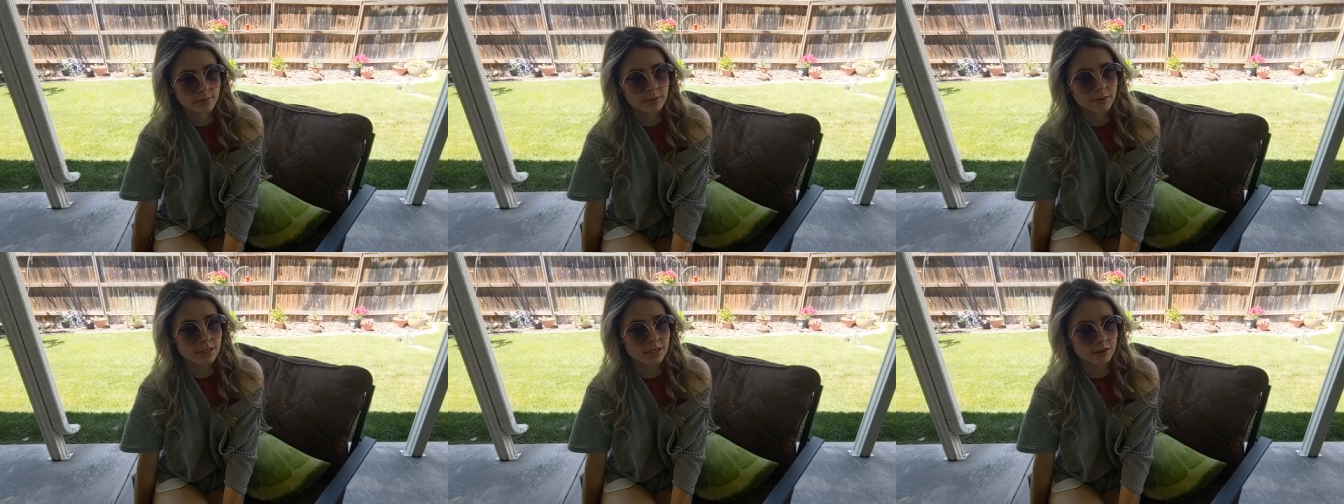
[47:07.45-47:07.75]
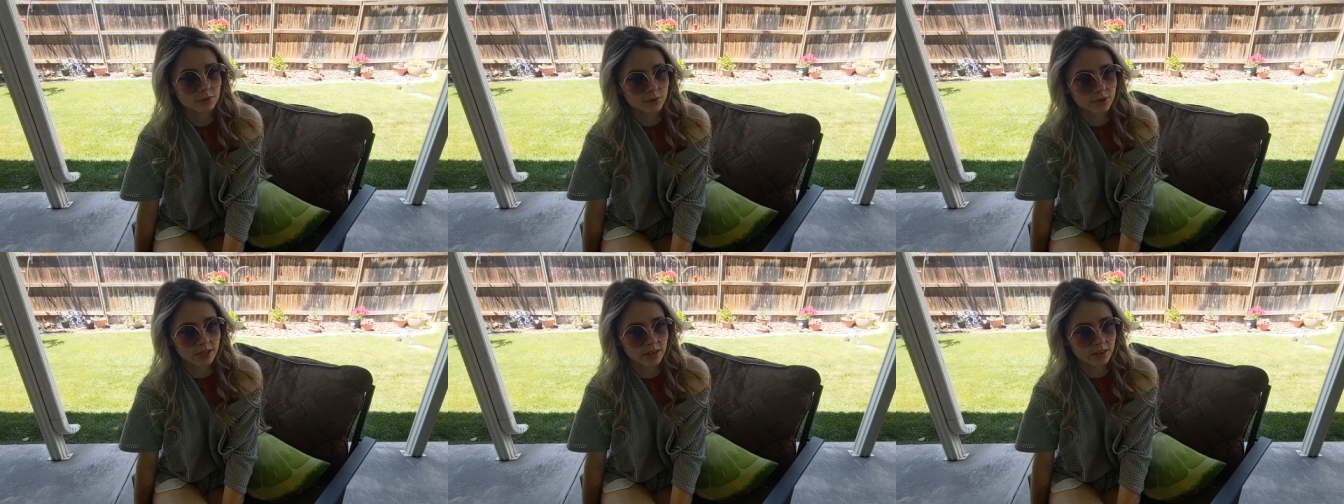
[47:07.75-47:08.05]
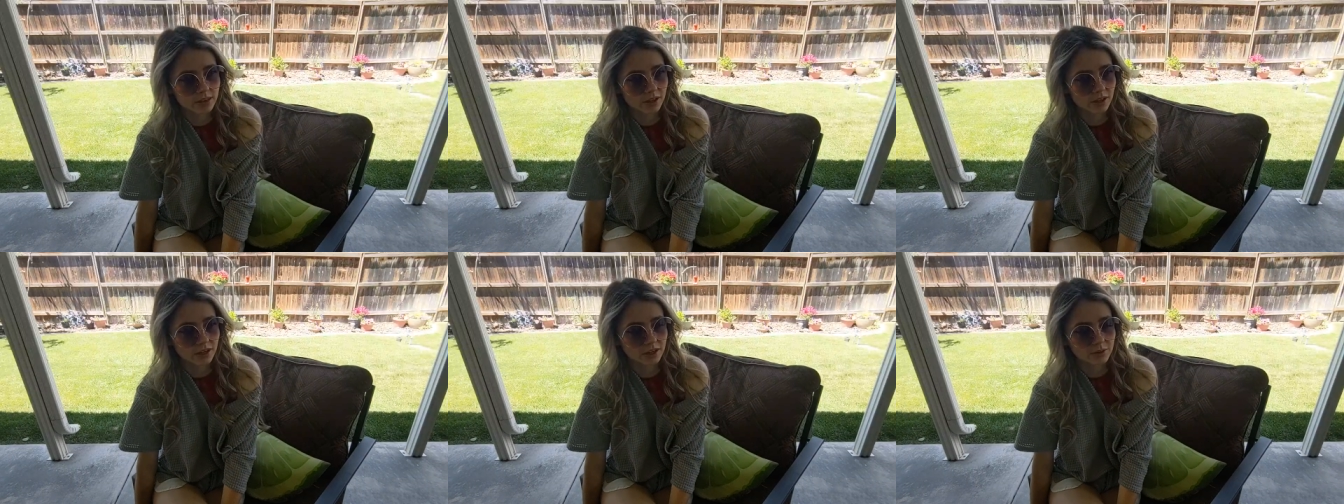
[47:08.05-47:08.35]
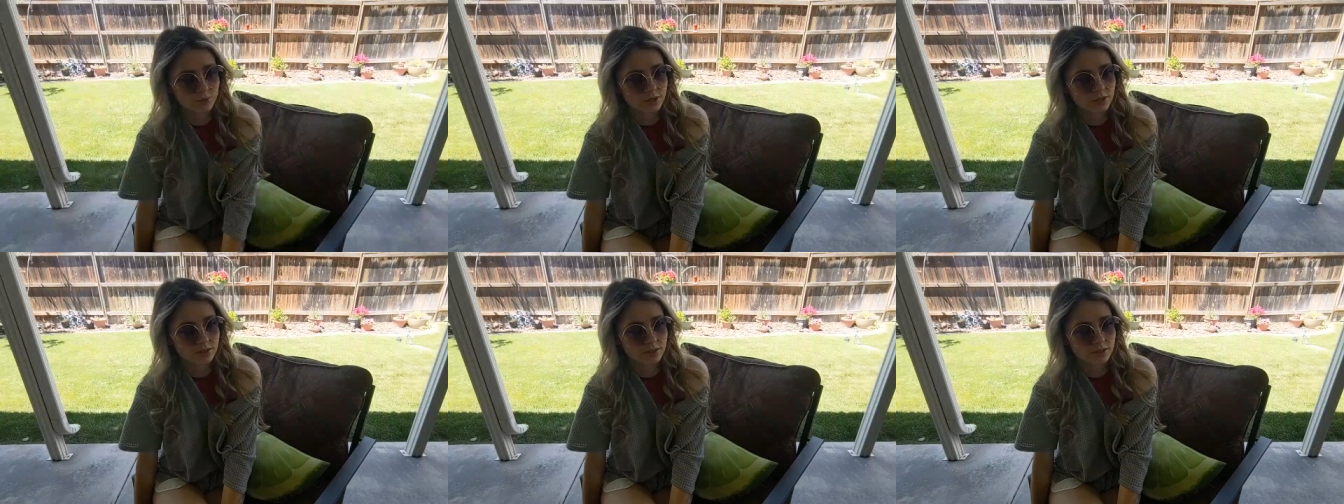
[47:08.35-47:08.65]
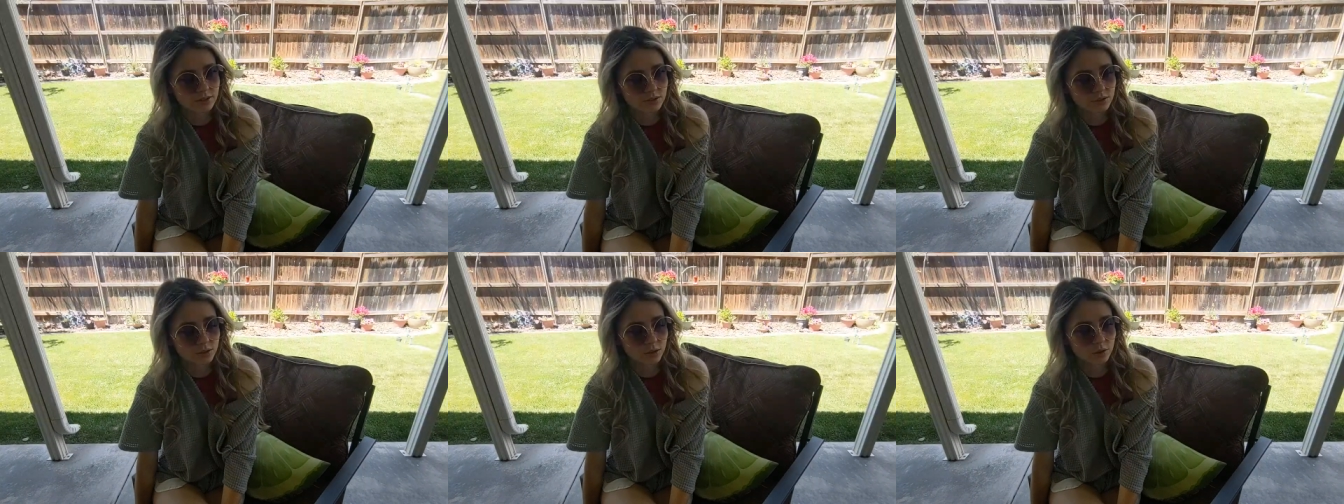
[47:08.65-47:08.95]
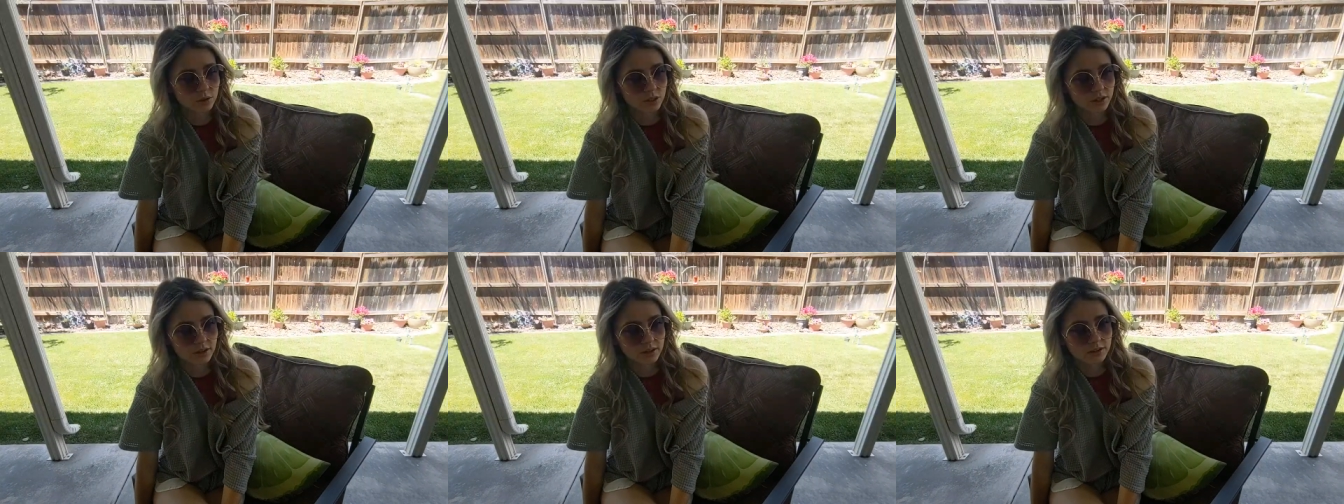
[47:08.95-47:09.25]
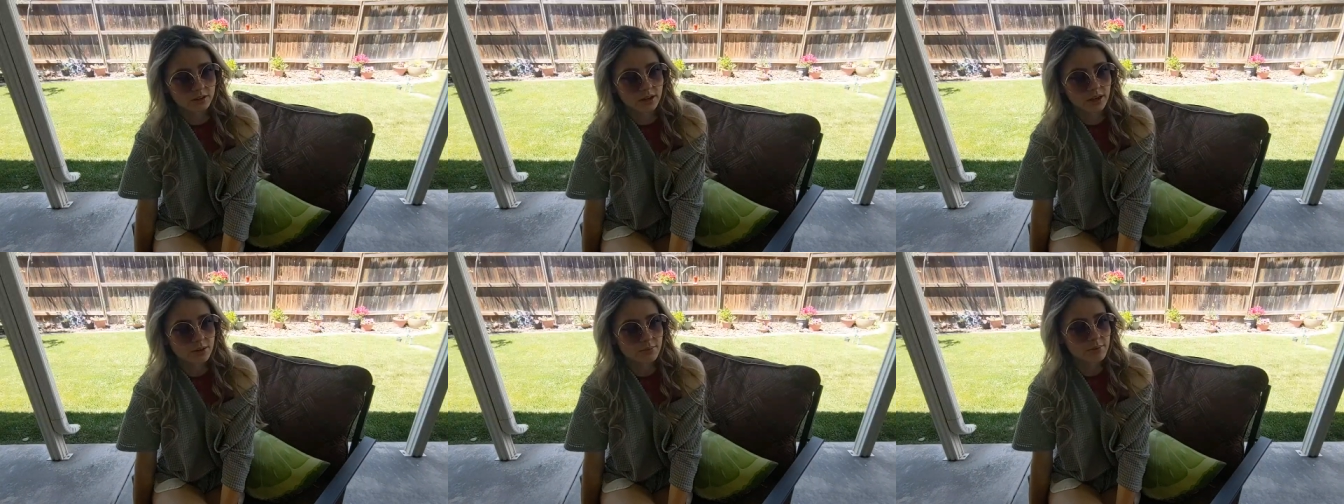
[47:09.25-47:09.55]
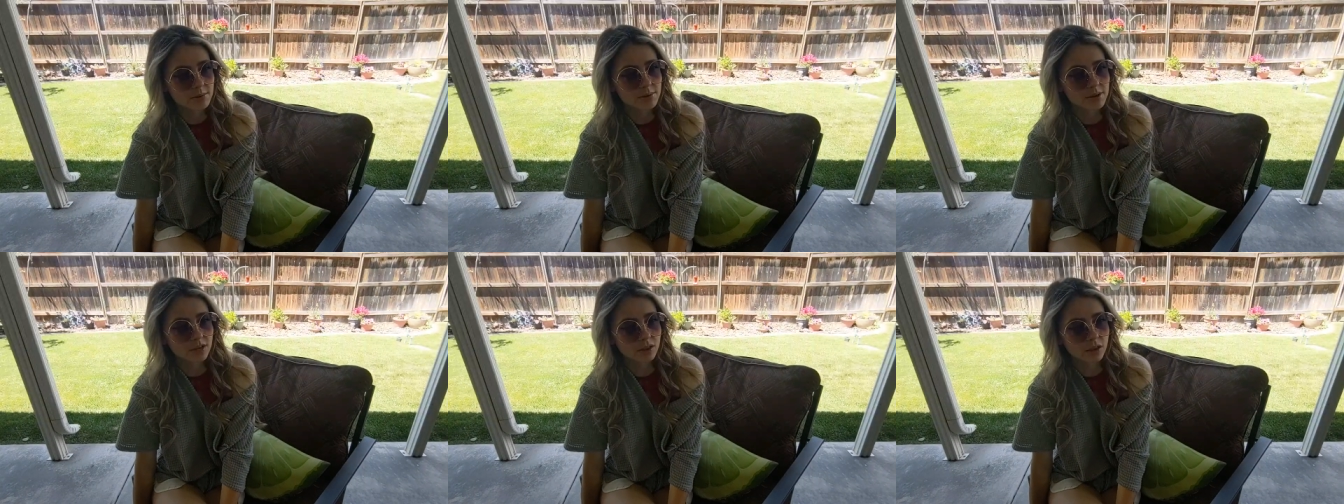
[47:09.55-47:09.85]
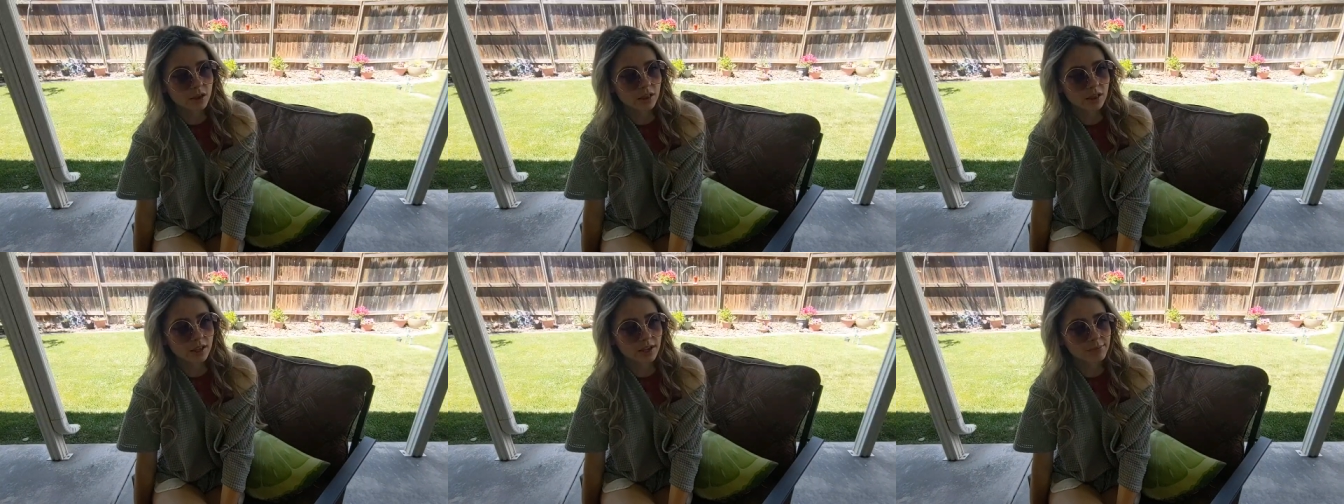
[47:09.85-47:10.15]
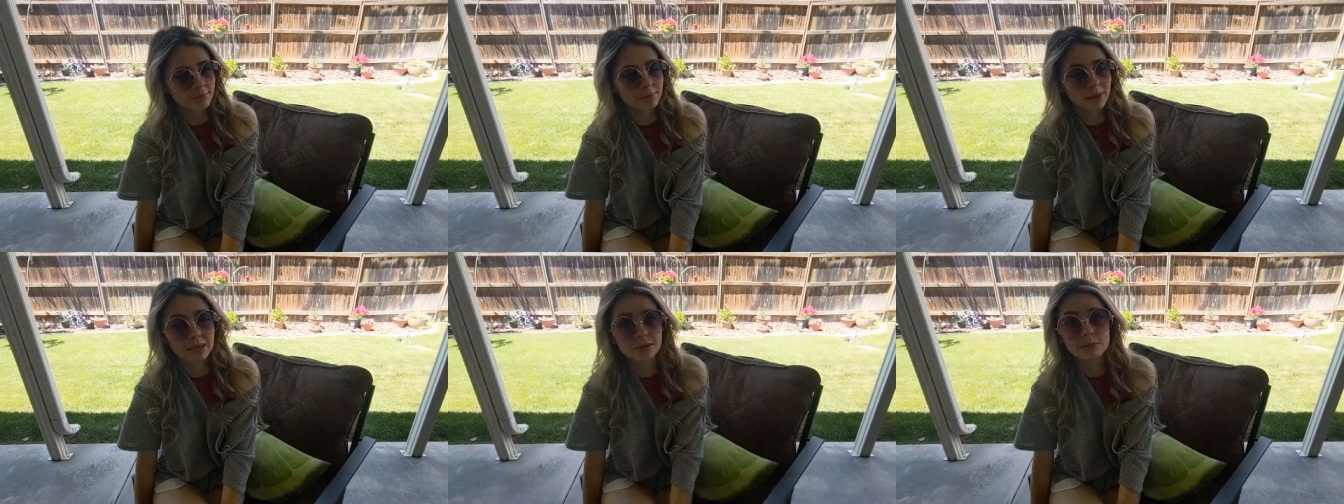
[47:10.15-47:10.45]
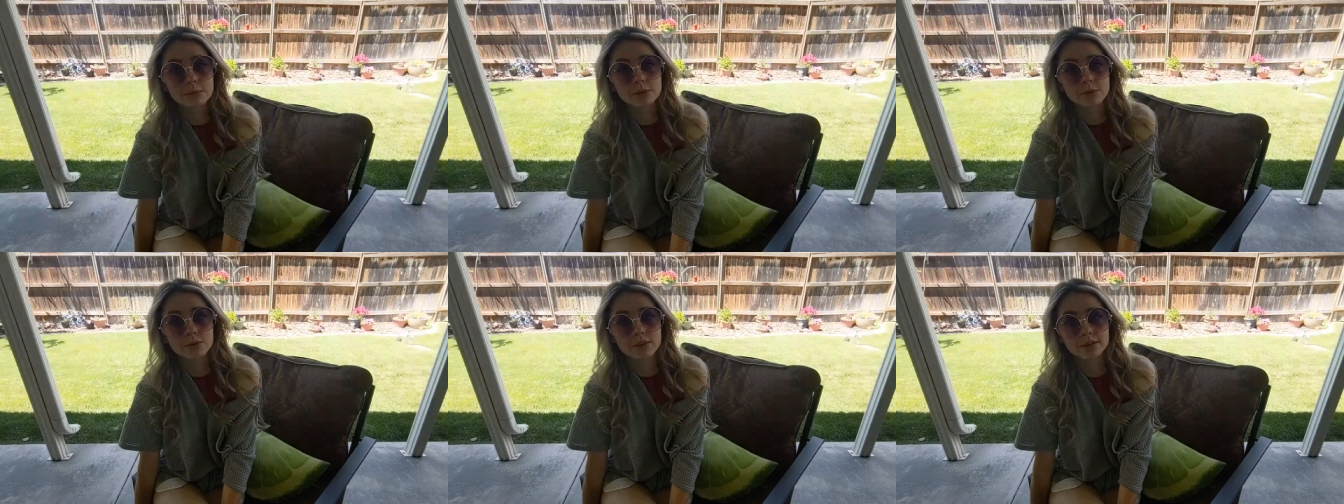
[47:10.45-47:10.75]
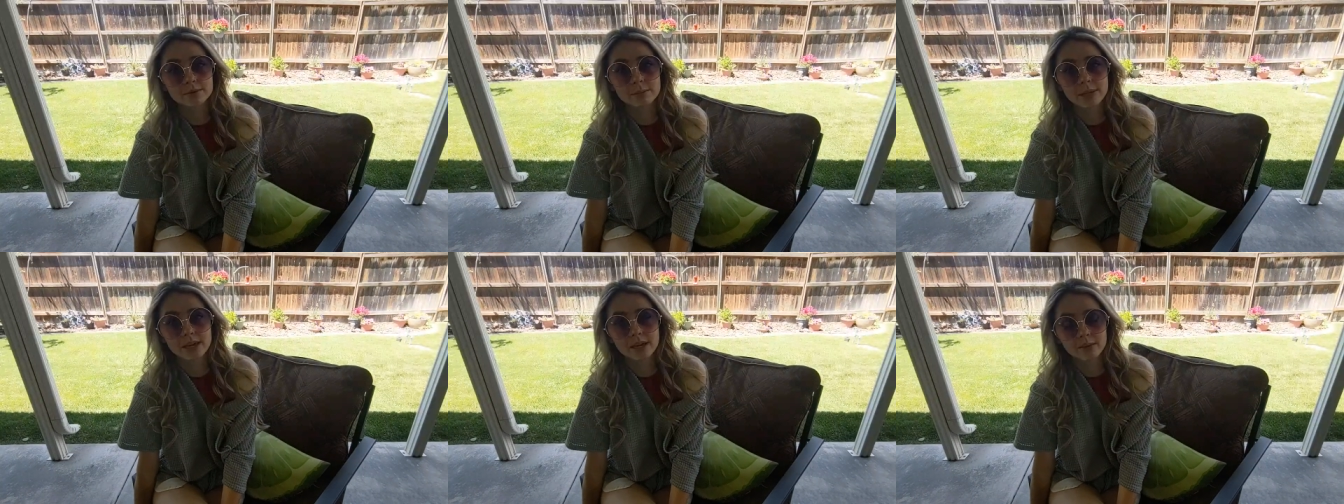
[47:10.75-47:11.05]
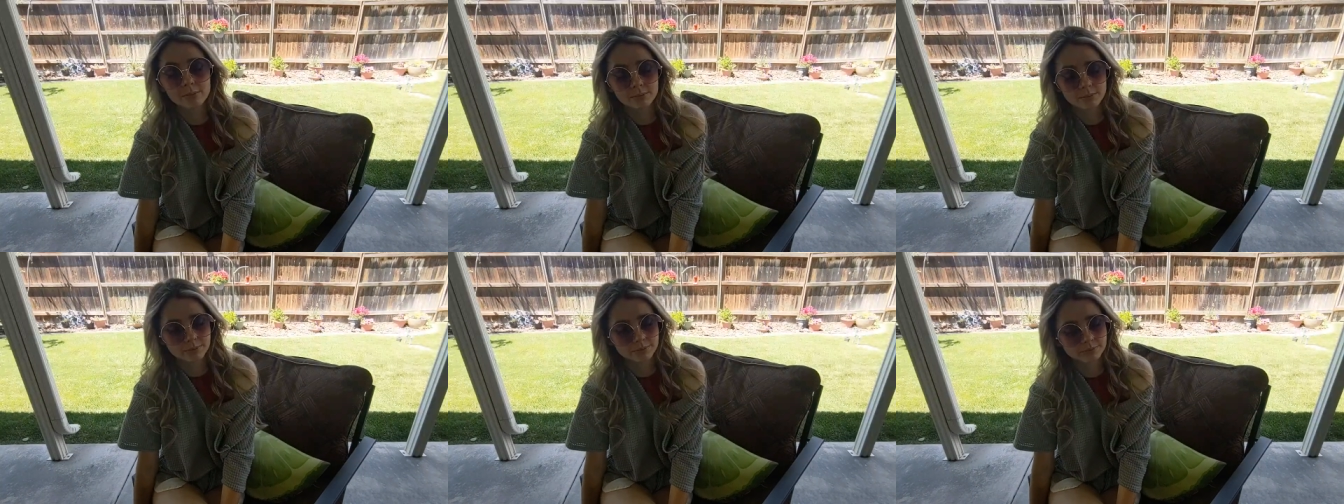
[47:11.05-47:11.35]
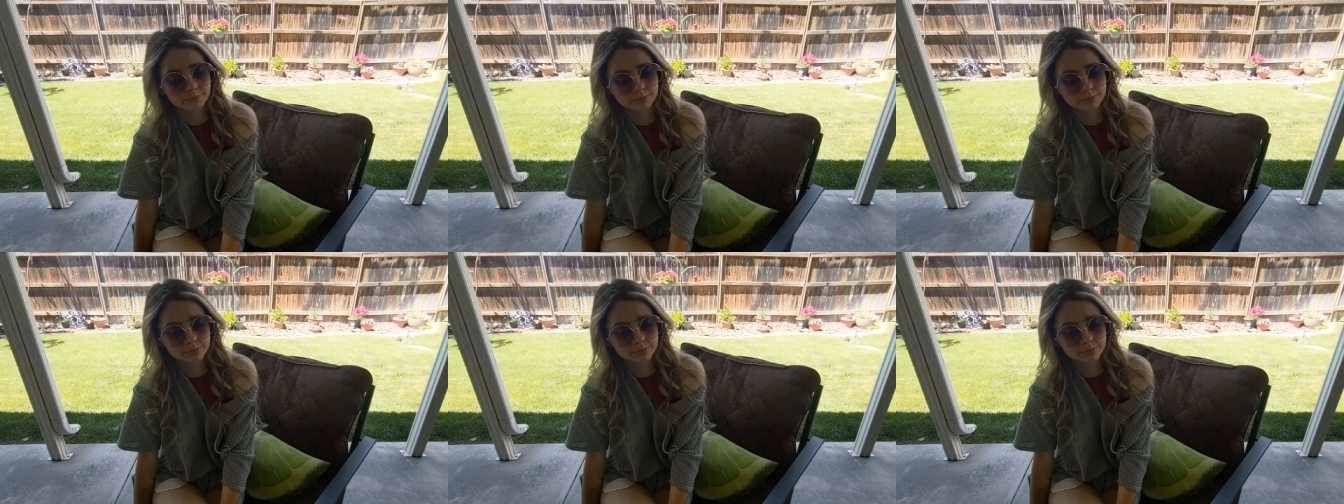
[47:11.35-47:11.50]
Maybe that's why he thought I was so young. Maybe I look like a baby without makeup.